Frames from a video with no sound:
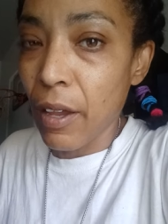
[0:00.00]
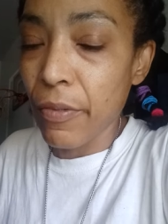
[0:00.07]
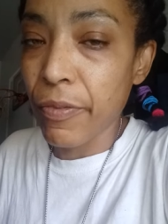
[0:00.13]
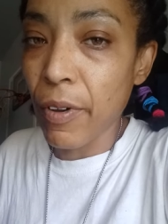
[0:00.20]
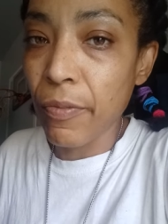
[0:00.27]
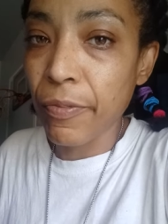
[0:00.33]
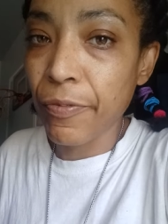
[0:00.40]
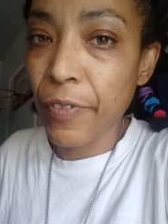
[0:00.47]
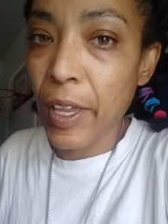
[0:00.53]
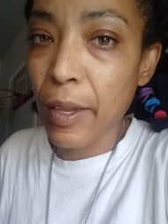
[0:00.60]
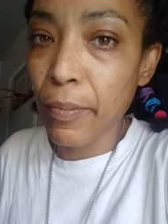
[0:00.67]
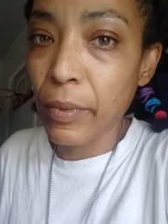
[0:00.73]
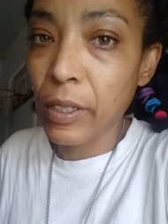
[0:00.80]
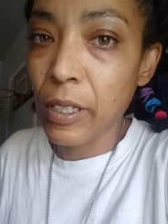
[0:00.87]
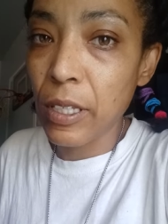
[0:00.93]
From
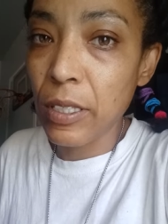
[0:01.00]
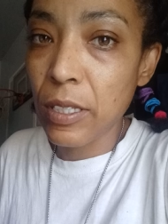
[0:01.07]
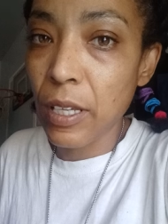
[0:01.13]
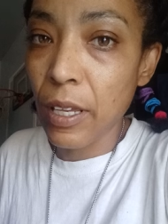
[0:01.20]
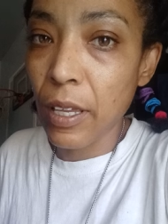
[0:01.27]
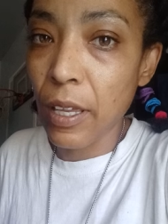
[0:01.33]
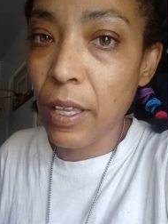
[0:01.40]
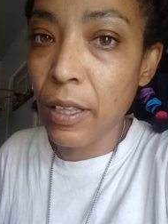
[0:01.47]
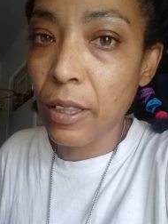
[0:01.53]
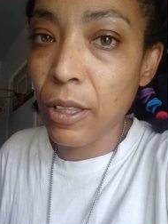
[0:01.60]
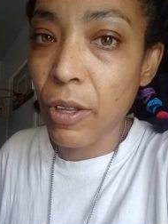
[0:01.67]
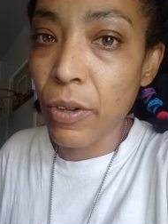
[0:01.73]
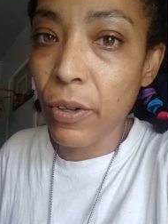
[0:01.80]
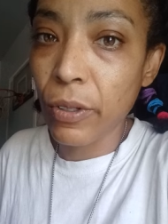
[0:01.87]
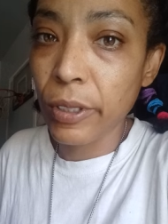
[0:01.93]
family to
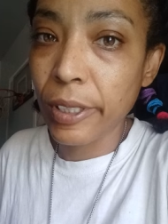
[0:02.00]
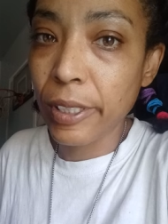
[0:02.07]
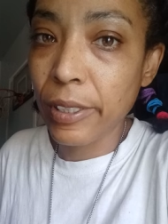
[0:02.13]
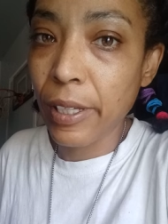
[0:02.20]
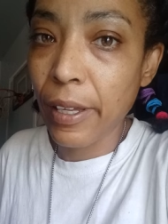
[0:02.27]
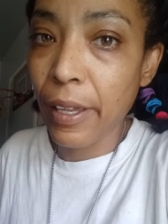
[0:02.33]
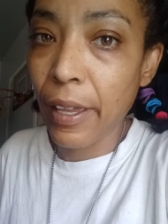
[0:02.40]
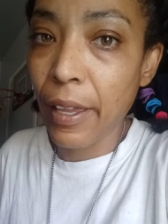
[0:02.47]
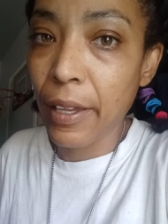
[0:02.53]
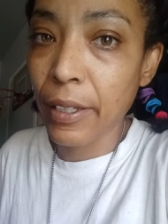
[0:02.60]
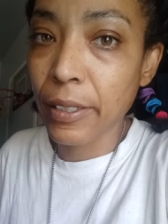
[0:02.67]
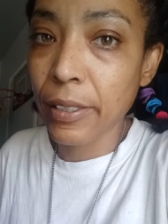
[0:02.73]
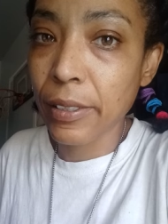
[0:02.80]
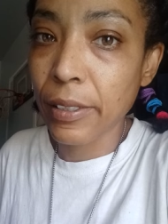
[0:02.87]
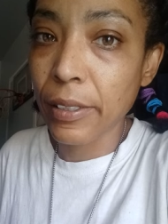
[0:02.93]
in-laws to
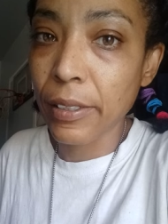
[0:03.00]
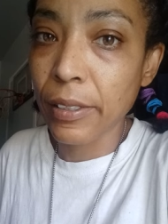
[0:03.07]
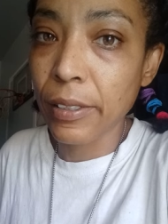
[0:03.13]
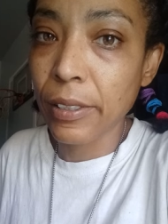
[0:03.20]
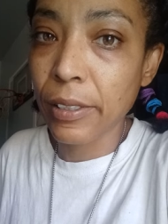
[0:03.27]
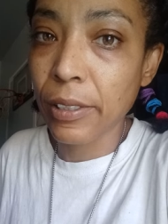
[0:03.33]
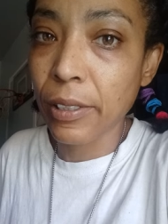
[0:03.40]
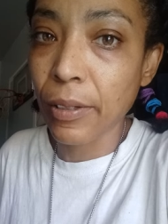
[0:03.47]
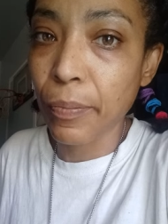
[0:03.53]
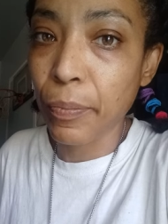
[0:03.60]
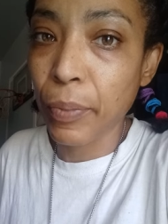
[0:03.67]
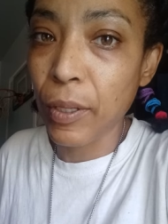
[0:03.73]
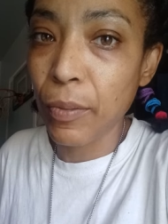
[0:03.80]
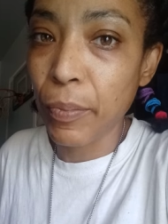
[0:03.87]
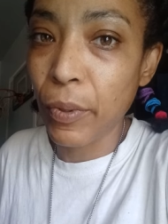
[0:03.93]
exes to
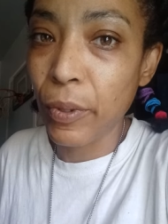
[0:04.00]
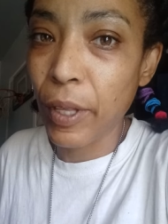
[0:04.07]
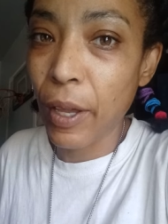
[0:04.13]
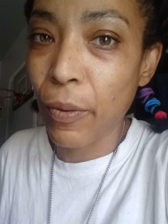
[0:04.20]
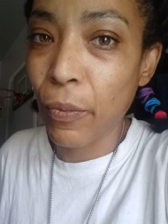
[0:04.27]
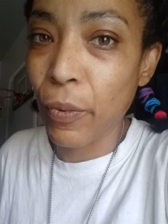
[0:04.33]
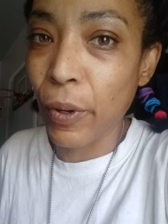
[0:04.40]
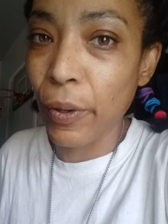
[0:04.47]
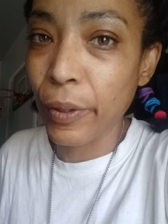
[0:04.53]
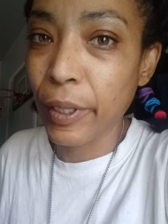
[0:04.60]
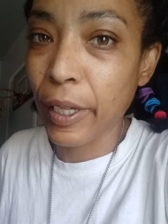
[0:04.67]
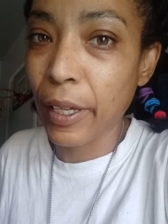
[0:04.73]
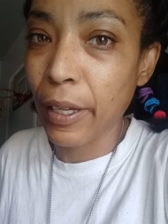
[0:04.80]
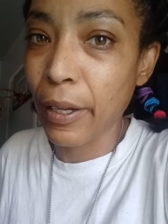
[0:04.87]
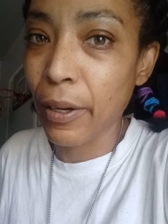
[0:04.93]
people that work
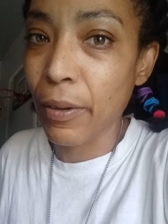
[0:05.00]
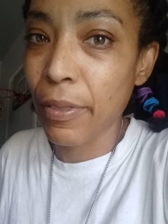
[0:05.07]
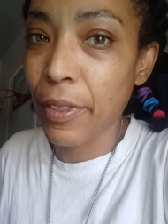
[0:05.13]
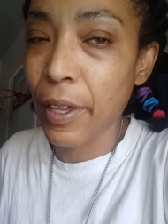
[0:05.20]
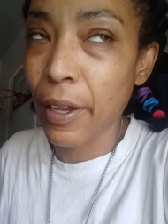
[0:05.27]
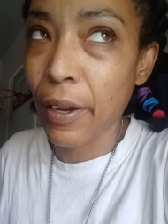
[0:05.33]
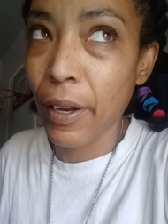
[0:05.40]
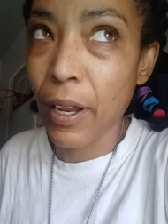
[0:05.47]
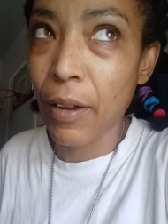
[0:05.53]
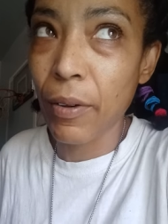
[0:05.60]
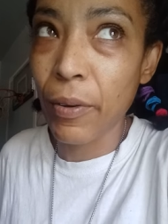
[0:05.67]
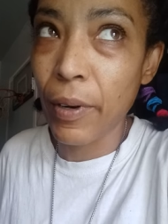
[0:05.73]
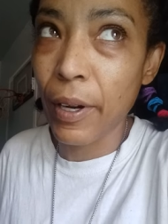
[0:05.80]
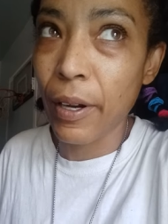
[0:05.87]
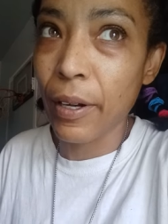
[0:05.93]
here, there,
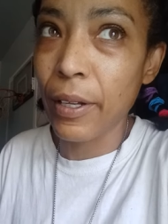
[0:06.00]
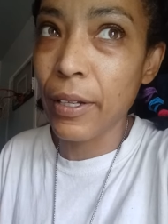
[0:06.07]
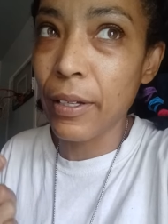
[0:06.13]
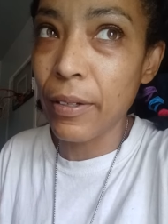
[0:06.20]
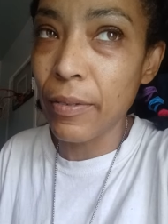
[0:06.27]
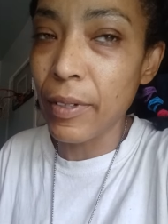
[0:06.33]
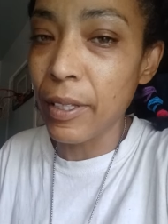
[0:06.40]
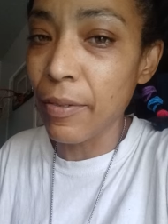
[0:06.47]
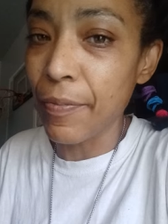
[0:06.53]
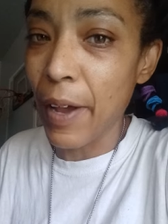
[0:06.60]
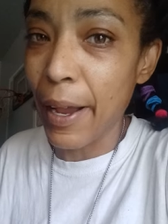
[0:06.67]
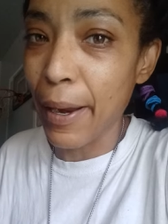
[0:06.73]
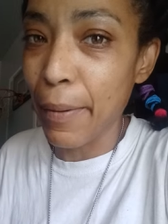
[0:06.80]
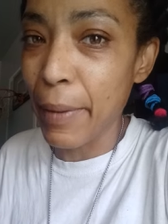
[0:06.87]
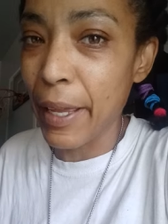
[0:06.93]
everywhere, even the
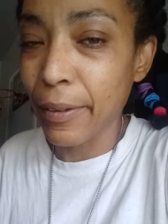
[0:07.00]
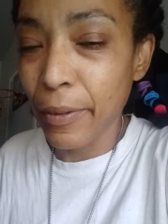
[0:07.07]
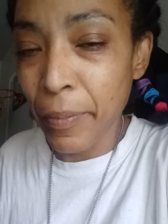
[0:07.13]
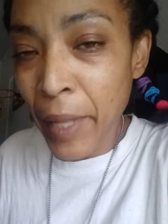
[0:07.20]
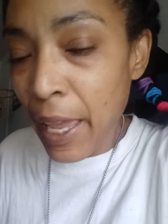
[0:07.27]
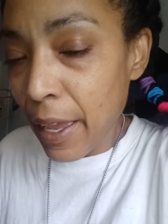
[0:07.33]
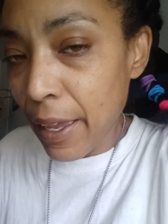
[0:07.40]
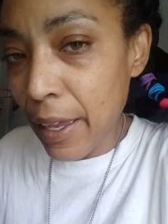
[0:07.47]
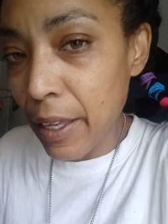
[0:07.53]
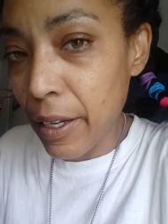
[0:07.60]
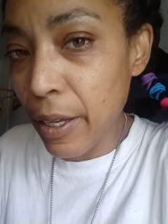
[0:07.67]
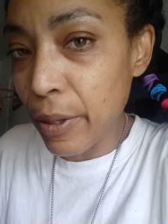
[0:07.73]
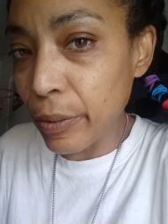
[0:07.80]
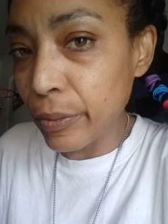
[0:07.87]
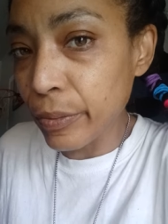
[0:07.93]
firemen.
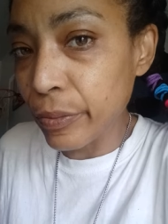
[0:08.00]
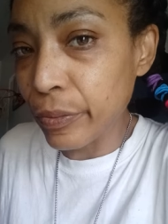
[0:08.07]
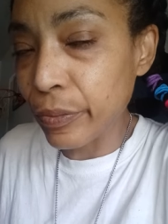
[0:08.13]
Anyway.